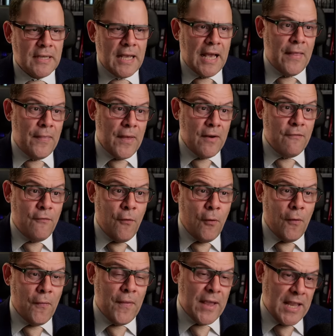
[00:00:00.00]
and
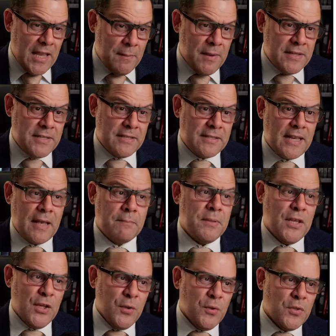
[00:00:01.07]
therefore the images can
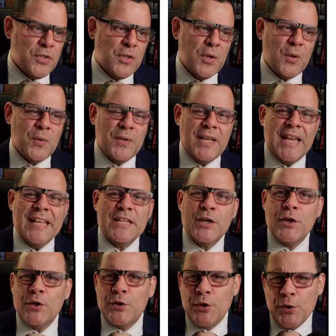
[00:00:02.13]
be used to create